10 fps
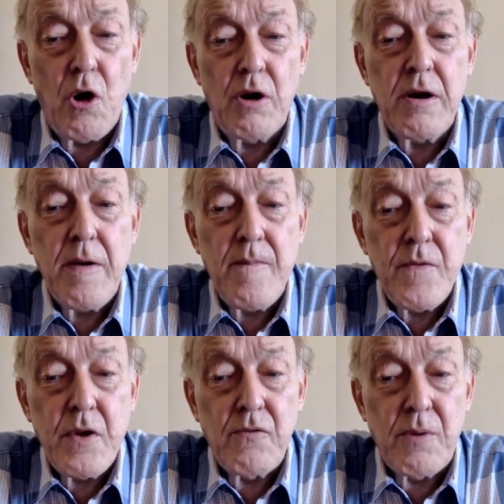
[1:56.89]

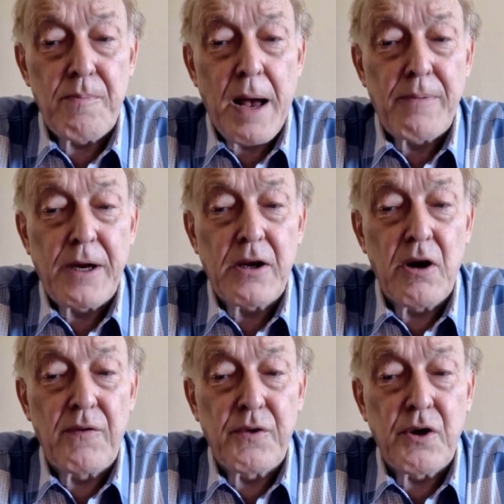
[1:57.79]
all Republic
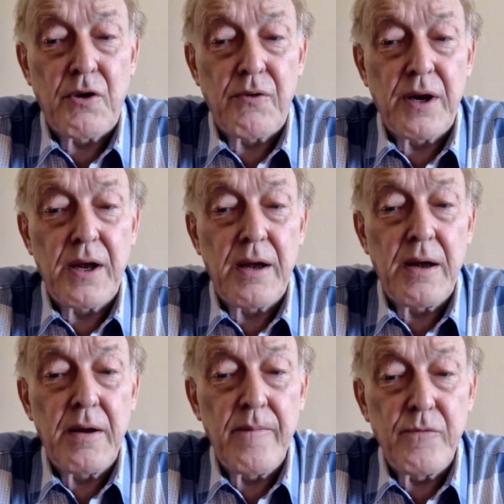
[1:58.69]
of Korea
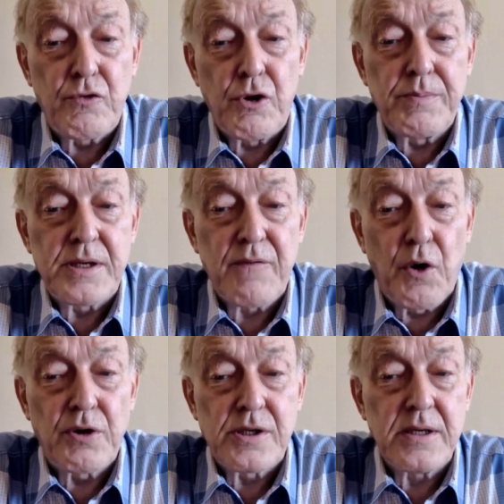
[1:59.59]
troops and
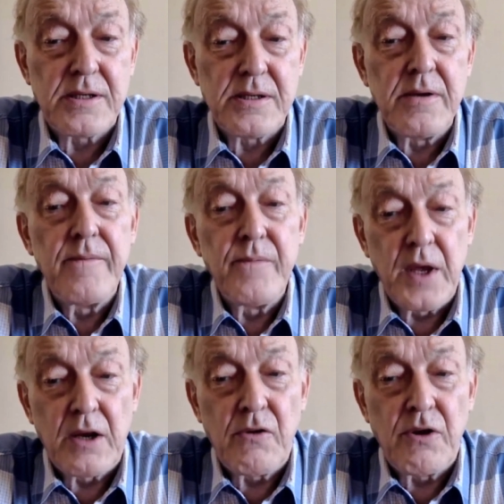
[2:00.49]
forces,
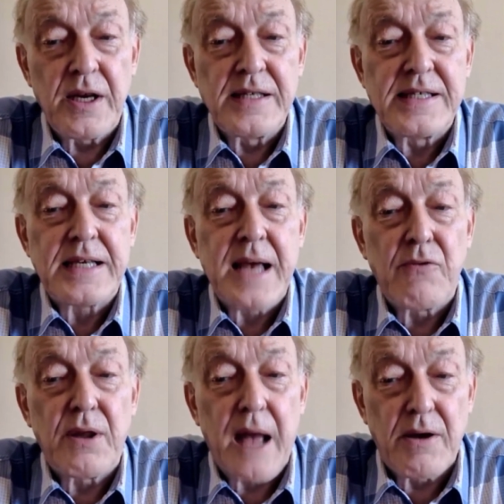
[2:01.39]
including
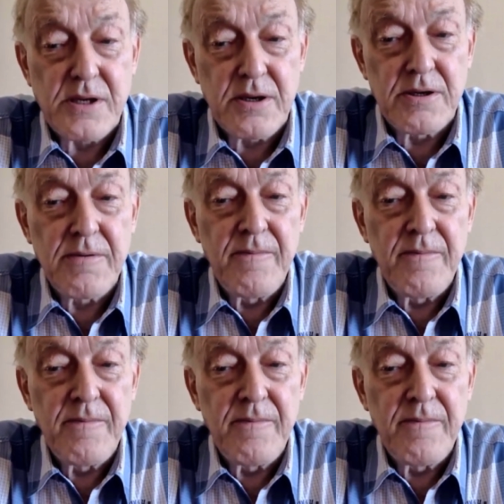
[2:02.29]
600,000